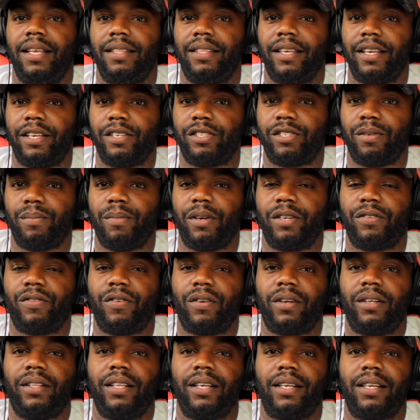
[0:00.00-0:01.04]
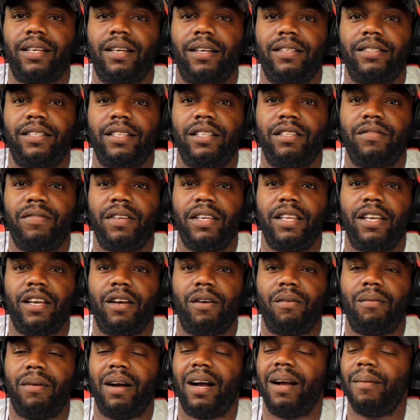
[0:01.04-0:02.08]
Thank you so much for clicking onto this
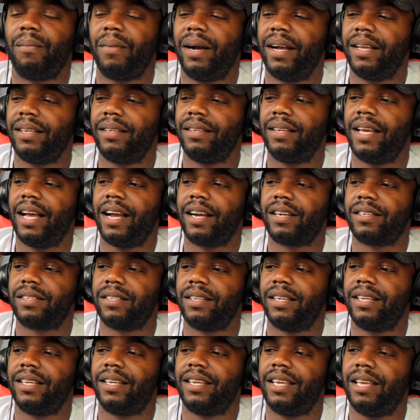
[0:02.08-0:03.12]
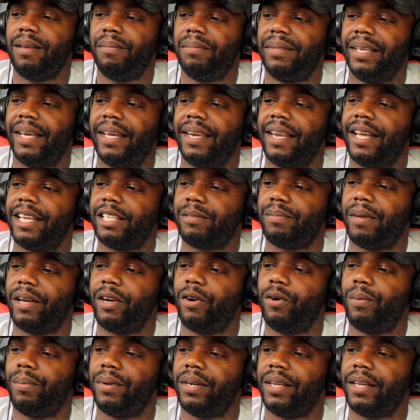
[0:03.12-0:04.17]
video. I might actually keep that as my
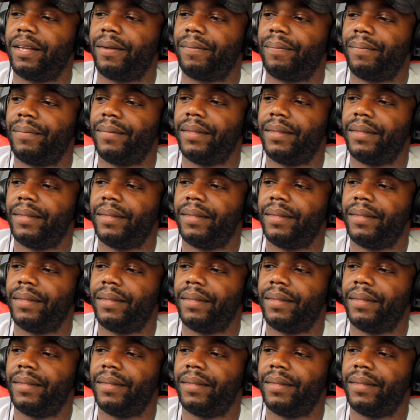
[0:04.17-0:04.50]
opening.